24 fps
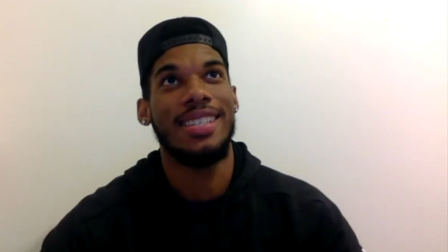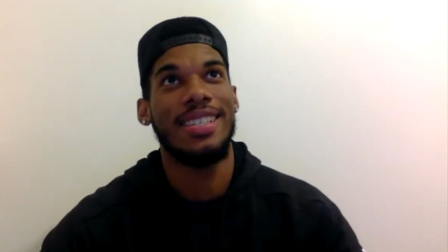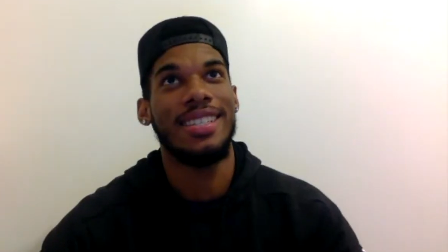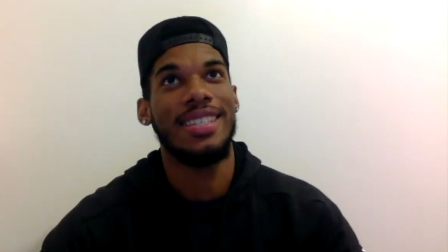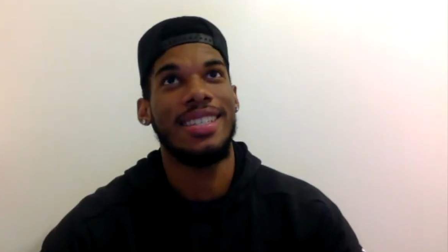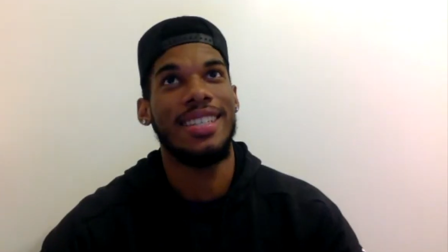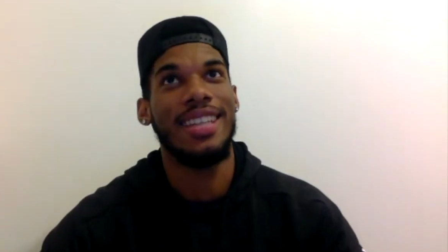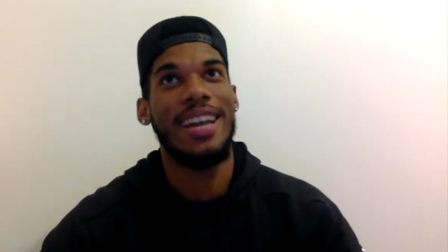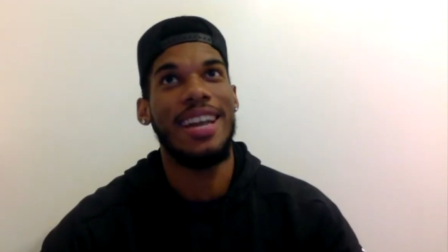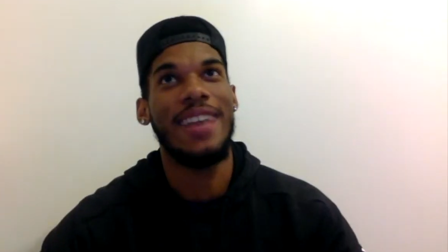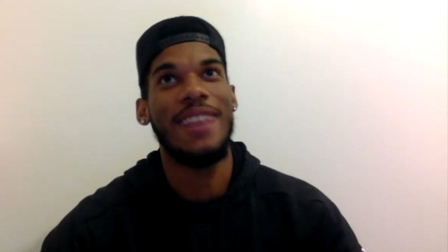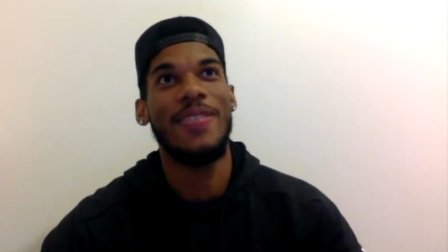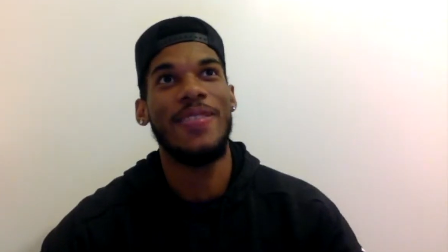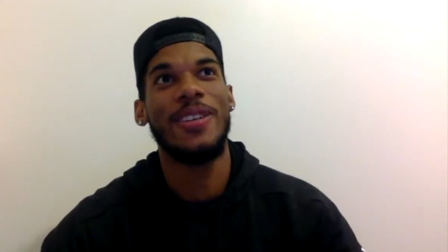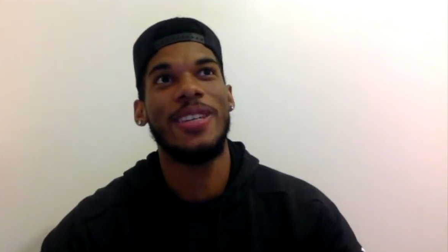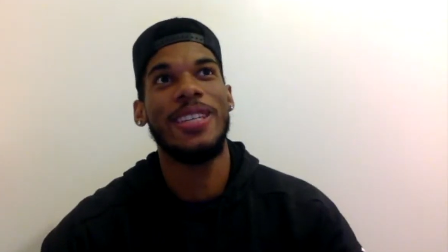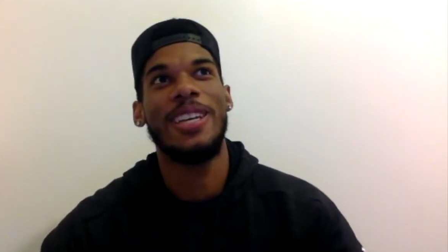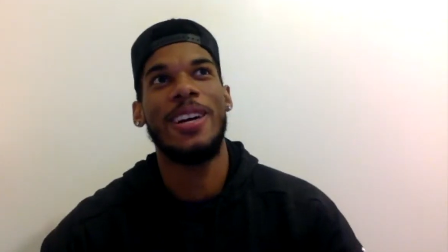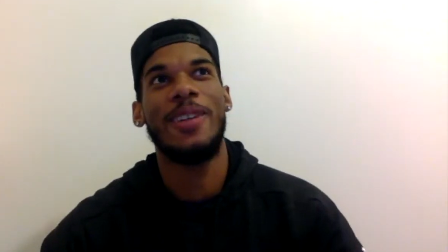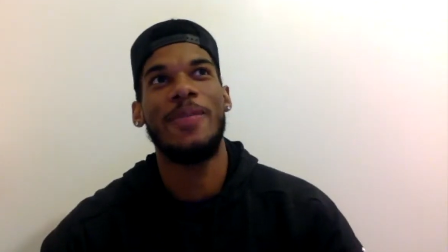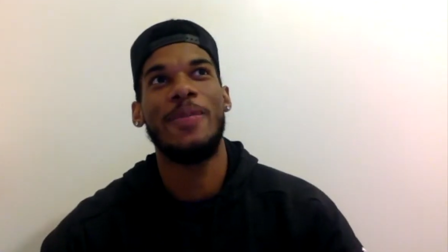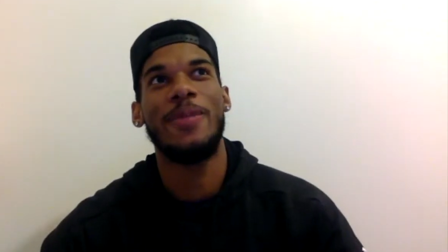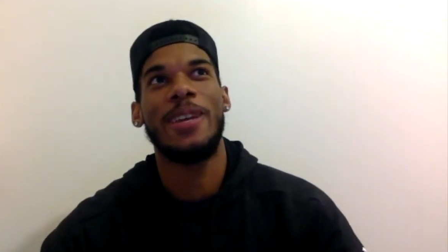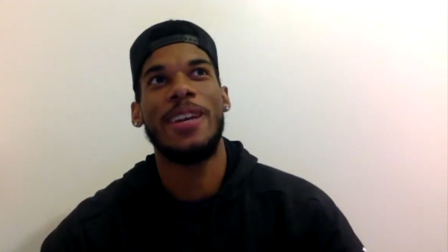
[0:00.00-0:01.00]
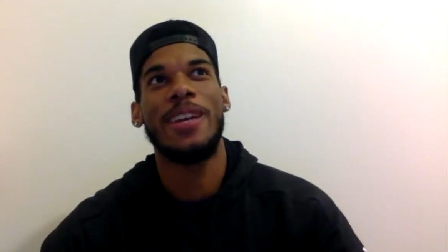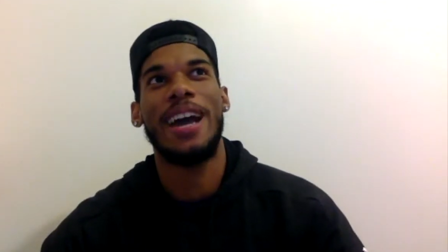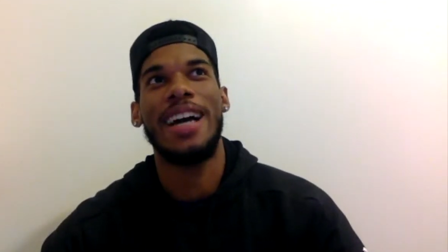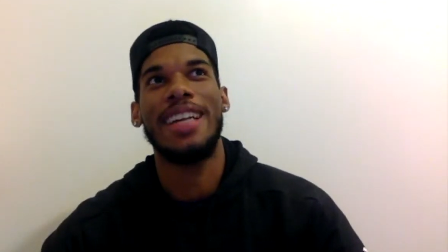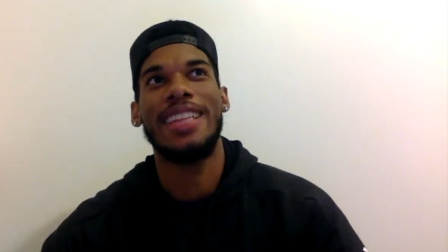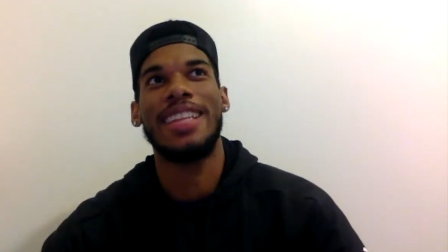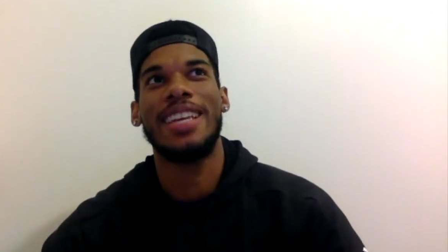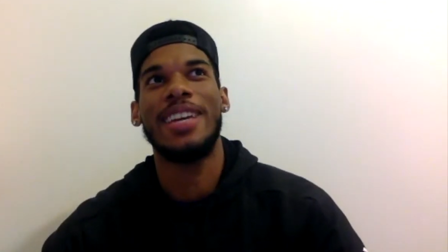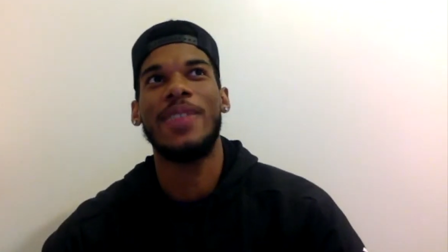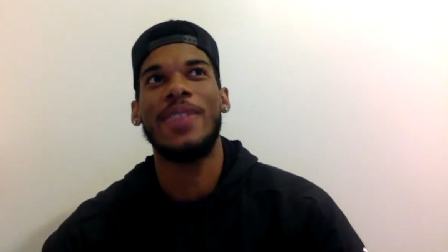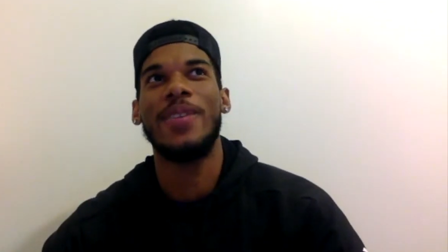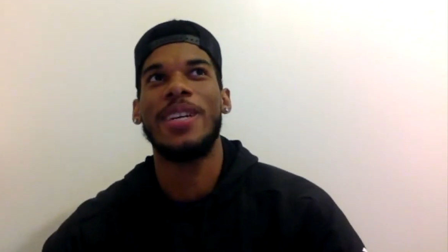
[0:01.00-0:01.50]
Not really. I mean, I
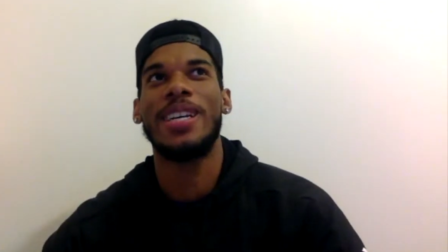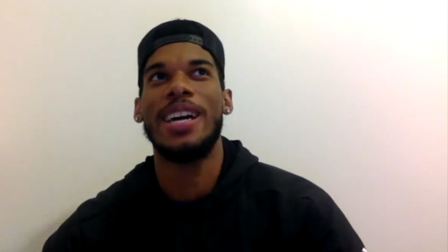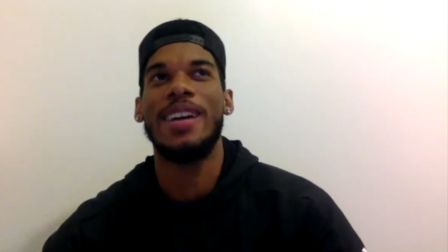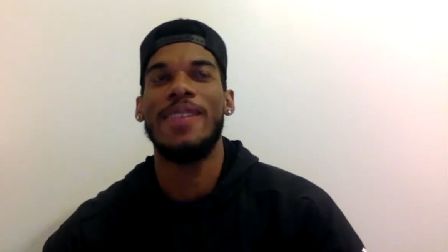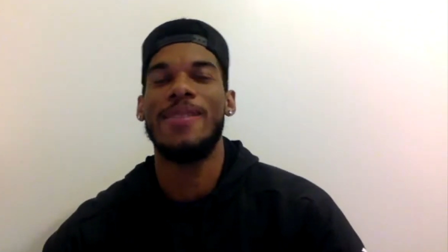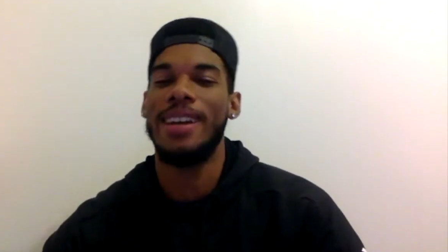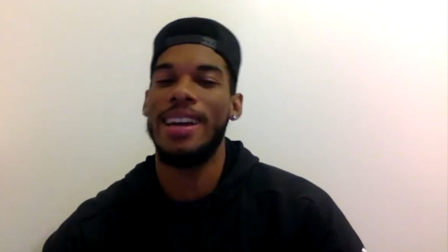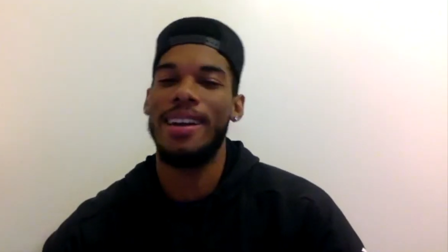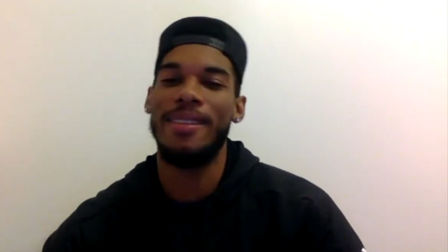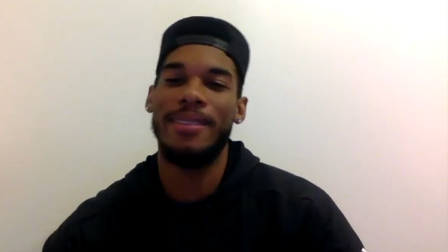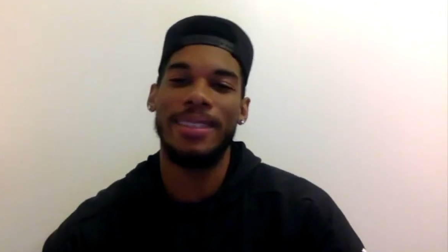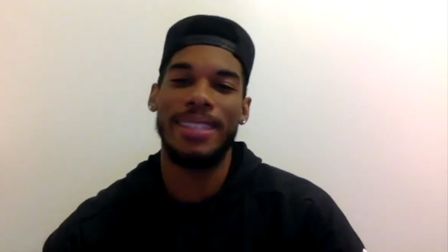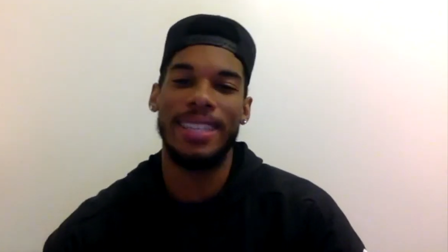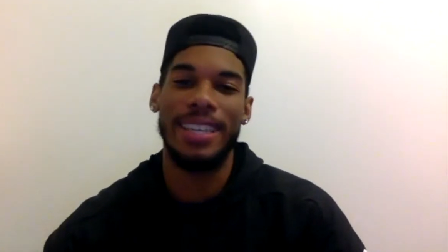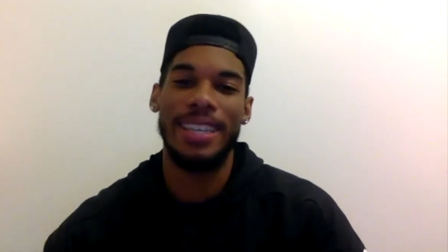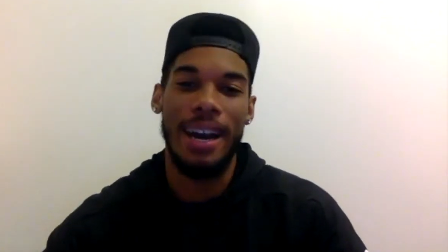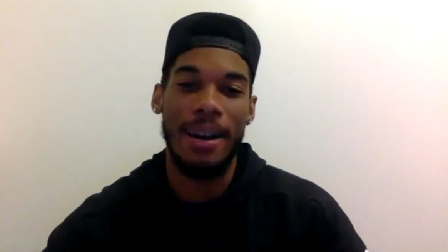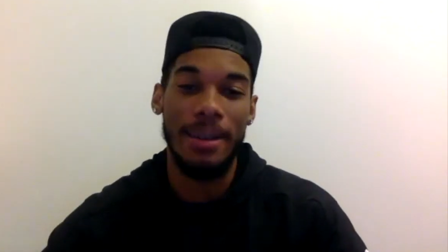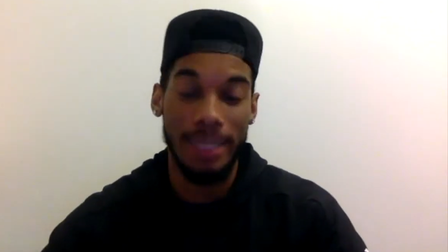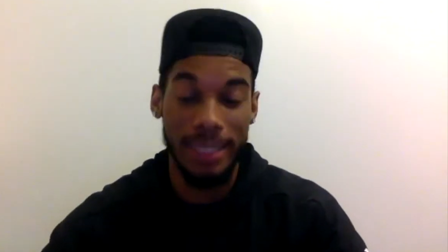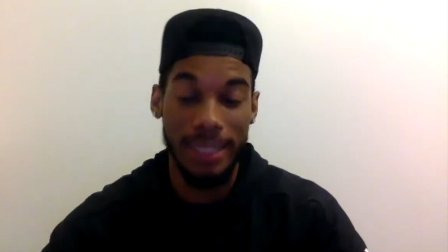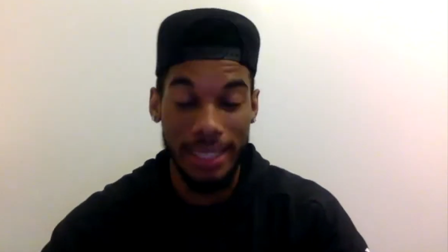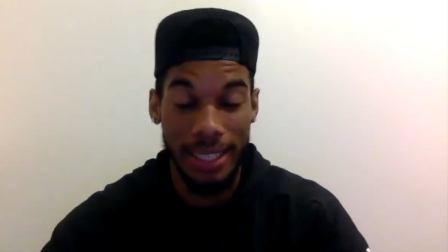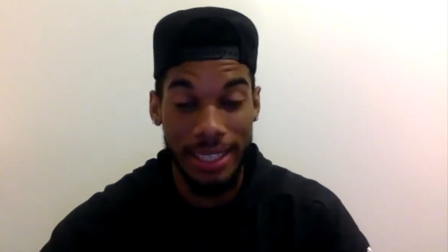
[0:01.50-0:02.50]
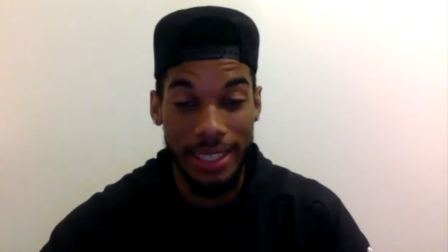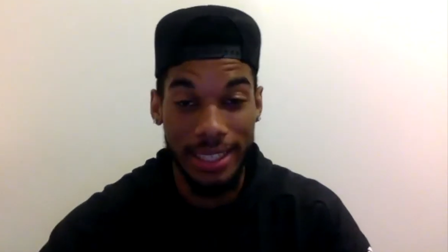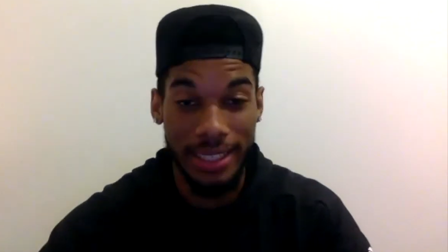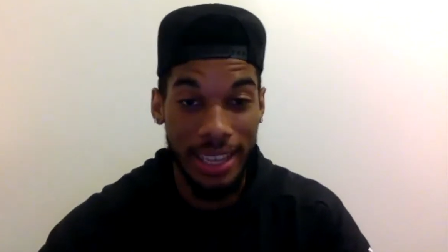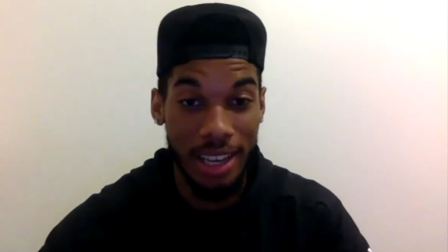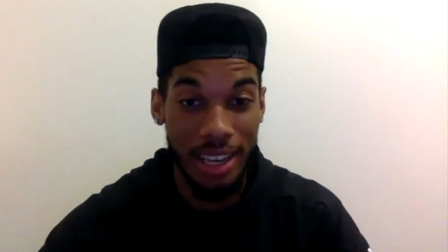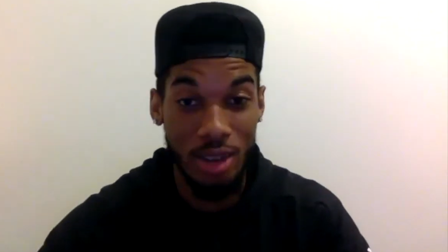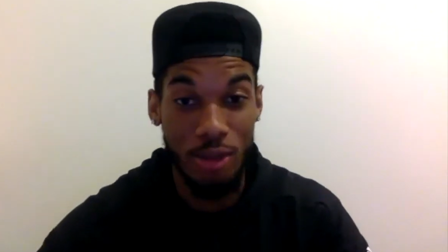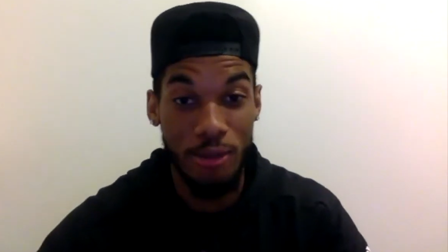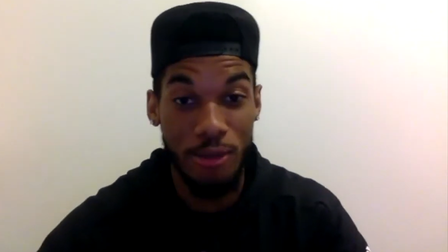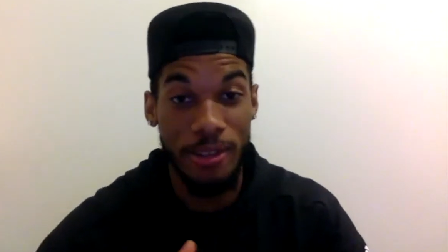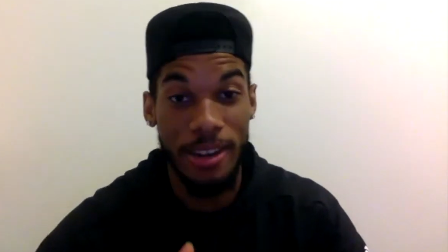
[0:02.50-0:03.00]
think we covered everything. I would just like to thank you
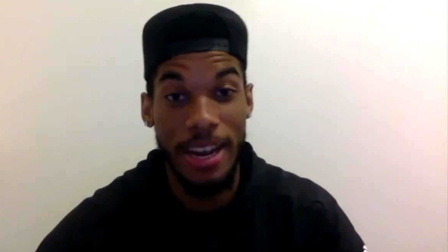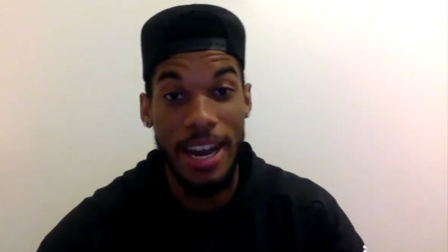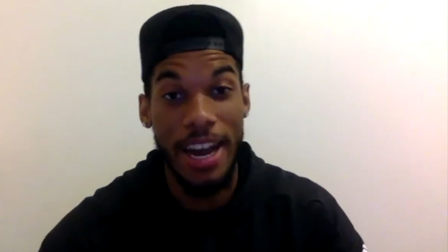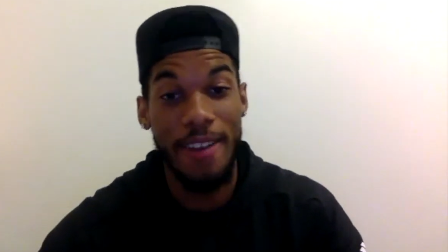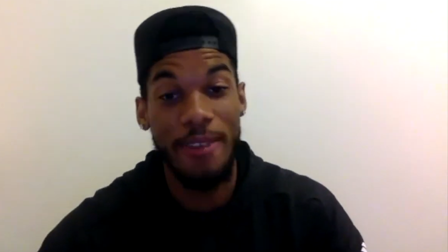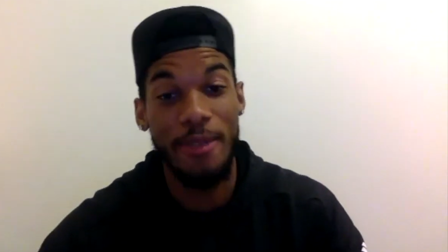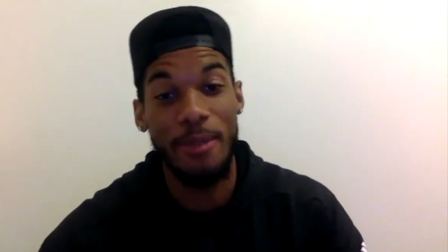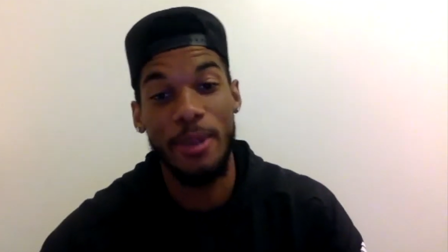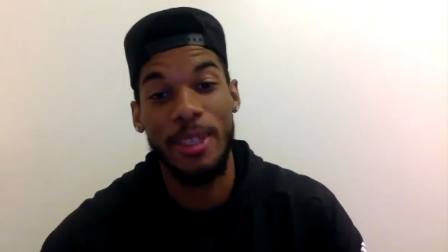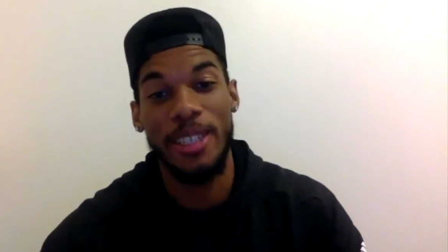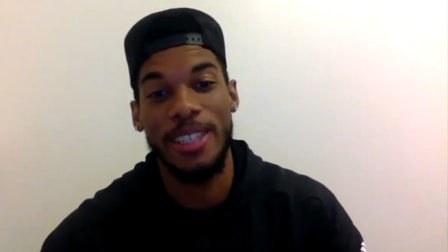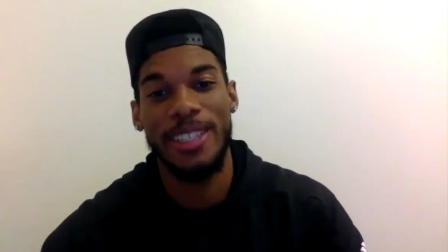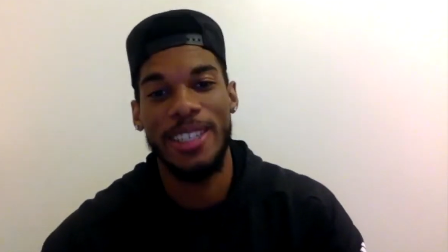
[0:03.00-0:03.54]
for having me.